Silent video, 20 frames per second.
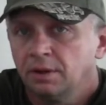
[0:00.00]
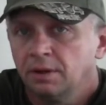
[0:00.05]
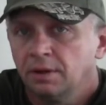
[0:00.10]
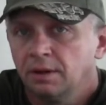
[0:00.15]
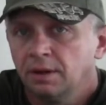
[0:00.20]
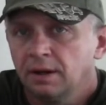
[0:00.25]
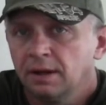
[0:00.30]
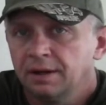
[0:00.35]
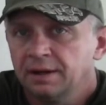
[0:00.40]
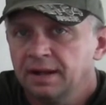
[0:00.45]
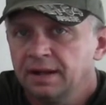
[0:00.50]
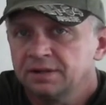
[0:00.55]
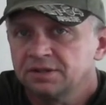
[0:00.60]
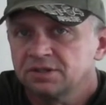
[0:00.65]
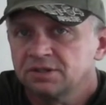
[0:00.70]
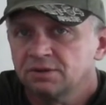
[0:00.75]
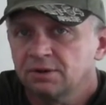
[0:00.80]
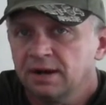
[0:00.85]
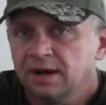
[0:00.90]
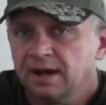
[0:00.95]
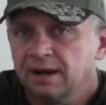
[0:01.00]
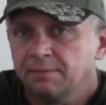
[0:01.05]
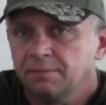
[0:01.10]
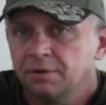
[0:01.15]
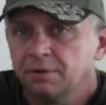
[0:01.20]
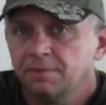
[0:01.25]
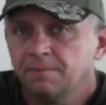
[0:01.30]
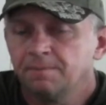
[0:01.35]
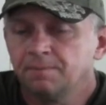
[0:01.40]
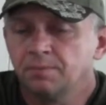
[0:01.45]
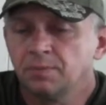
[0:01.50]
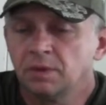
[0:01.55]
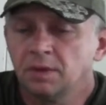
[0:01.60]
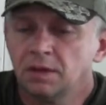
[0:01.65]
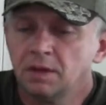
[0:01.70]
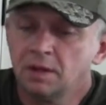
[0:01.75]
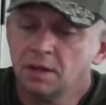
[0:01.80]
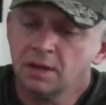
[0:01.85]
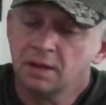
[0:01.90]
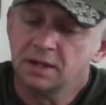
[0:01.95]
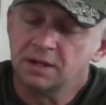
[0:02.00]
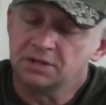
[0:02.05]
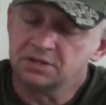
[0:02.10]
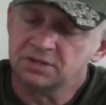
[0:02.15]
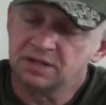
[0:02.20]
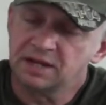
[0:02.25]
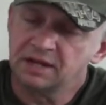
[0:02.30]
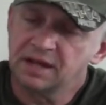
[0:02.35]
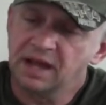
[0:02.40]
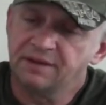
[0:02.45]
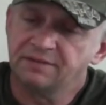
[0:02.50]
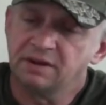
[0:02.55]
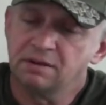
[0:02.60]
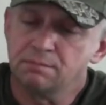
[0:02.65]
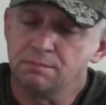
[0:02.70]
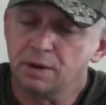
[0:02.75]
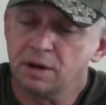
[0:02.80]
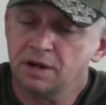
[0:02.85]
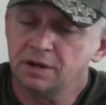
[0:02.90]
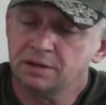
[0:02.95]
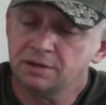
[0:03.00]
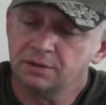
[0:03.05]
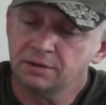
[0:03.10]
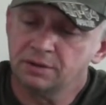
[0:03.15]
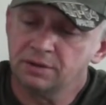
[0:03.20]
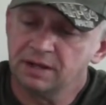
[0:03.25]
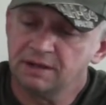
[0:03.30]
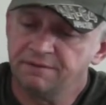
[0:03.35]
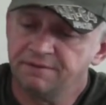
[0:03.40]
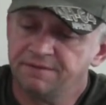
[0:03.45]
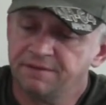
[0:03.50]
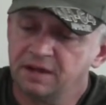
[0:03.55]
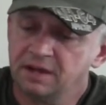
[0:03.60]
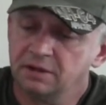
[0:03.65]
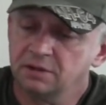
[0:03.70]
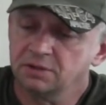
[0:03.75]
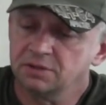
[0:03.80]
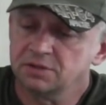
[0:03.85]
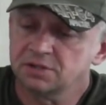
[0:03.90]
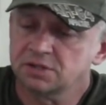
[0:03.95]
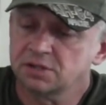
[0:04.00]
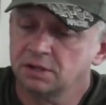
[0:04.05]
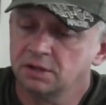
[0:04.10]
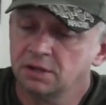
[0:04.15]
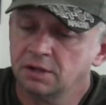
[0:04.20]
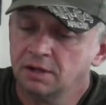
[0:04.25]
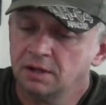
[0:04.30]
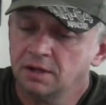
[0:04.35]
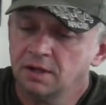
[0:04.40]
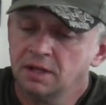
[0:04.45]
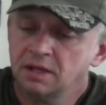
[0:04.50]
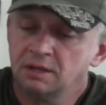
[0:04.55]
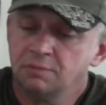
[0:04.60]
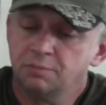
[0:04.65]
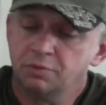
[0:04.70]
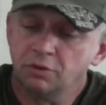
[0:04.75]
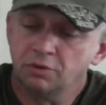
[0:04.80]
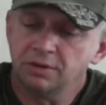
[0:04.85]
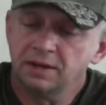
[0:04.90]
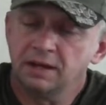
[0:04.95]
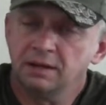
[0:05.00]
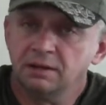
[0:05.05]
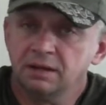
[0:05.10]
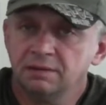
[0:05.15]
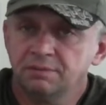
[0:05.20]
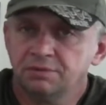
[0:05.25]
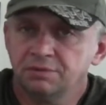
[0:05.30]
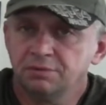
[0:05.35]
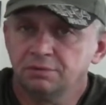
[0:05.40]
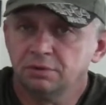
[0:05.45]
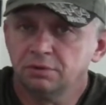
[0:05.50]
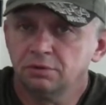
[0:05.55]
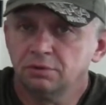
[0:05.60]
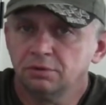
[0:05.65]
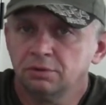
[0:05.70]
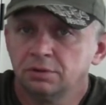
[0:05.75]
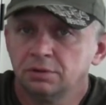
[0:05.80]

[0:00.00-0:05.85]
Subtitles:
on that strap. Instead of having a button that fails, you pull that lip through